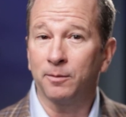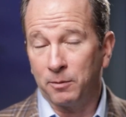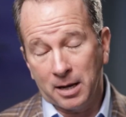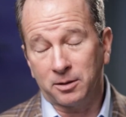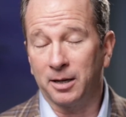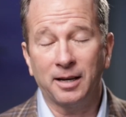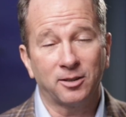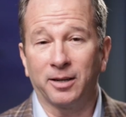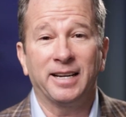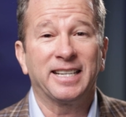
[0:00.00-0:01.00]
as
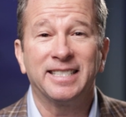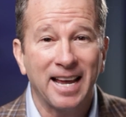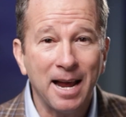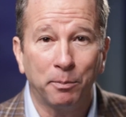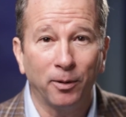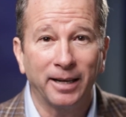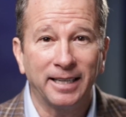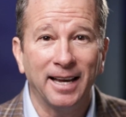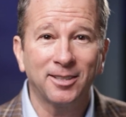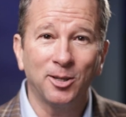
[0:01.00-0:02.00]
an example, I
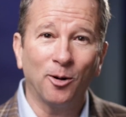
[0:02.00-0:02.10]
guess.